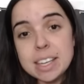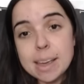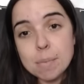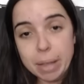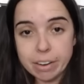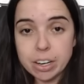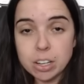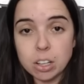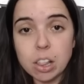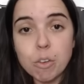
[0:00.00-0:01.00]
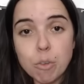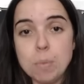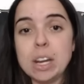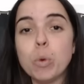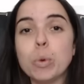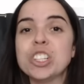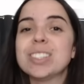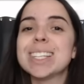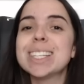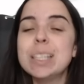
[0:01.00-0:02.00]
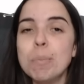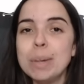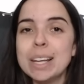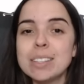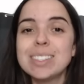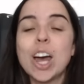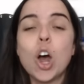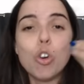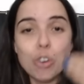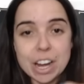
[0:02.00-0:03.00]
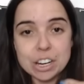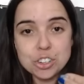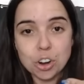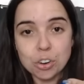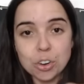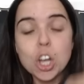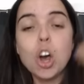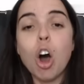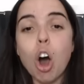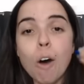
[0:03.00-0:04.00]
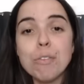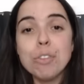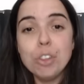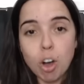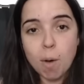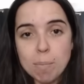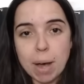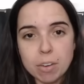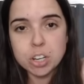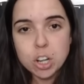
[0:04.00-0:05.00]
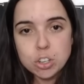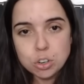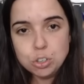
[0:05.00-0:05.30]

the empirical formula, which is the simplest ratio of the compound. So